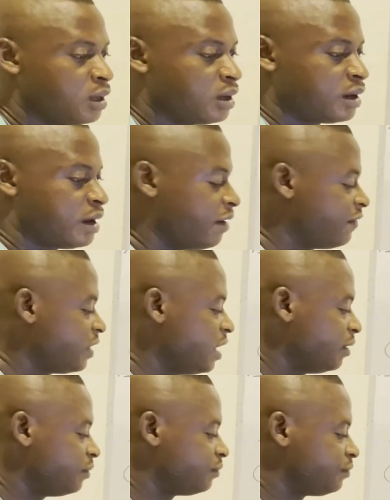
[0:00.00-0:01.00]

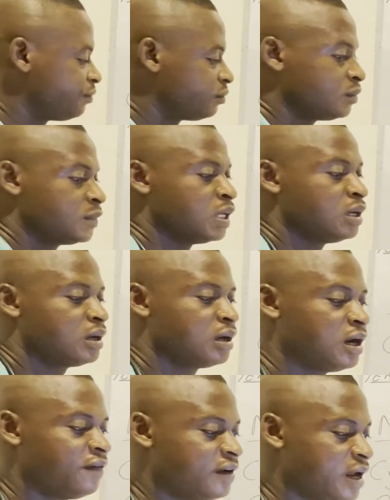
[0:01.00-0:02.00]
Gravida.
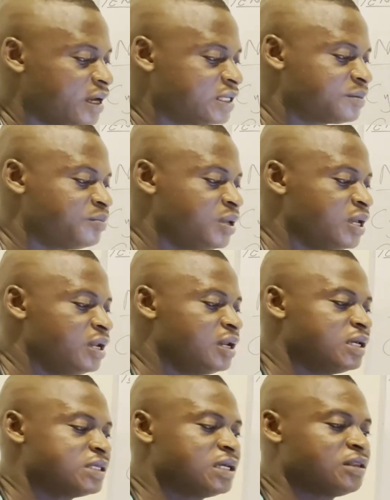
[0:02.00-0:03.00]
Gravida is being in
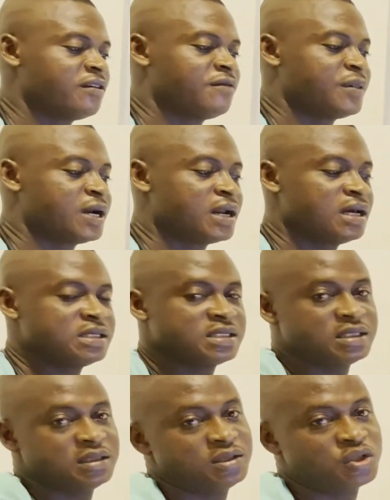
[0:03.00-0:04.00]
a state of
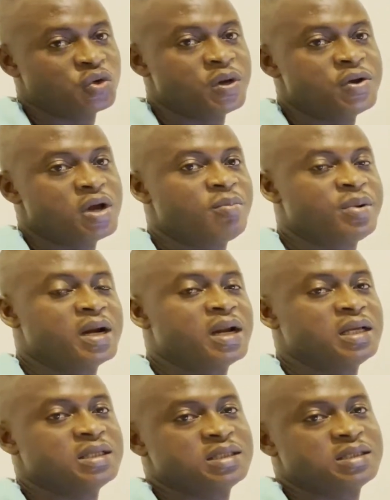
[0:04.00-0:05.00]
pregnancy. So when you are
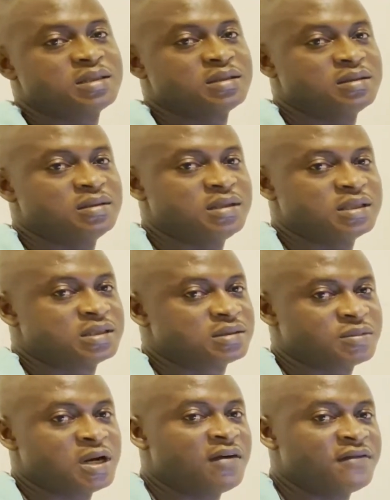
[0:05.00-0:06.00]
pregnant, it's
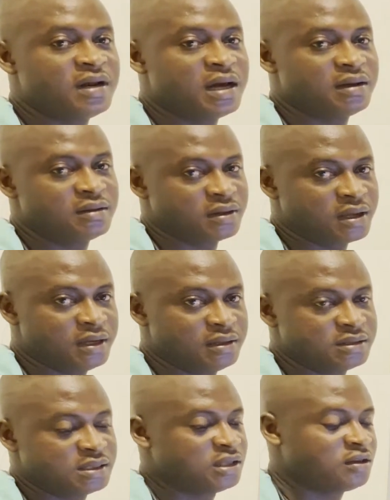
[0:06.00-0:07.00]
gravida, okay?
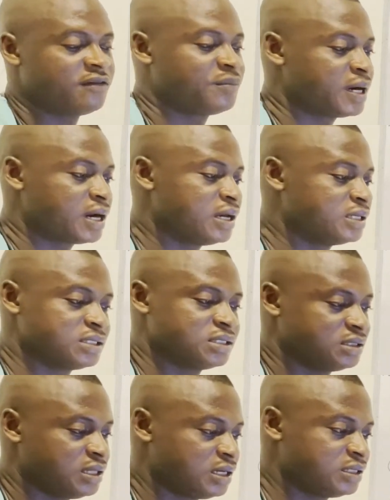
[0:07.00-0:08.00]
State of pregnancy,
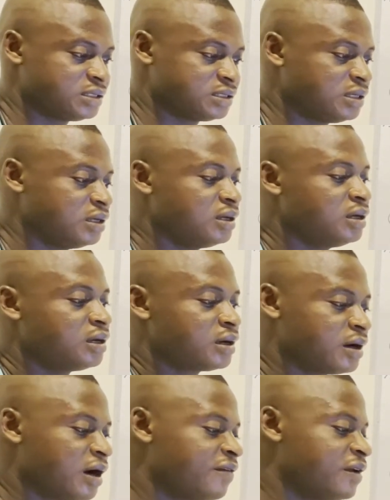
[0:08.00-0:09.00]
that is
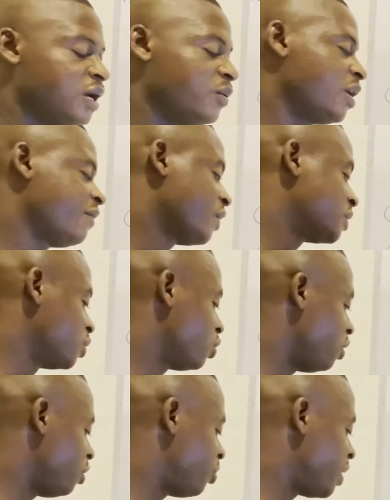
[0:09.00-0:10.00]
gravida. We have what we
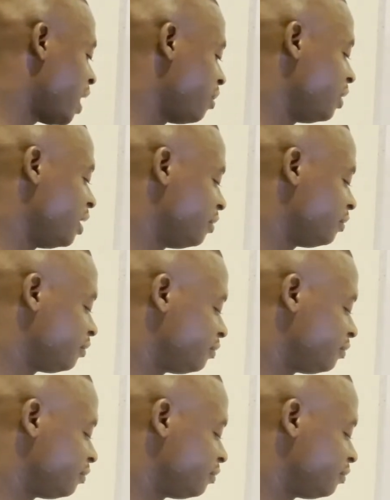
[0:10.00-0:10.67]
call primary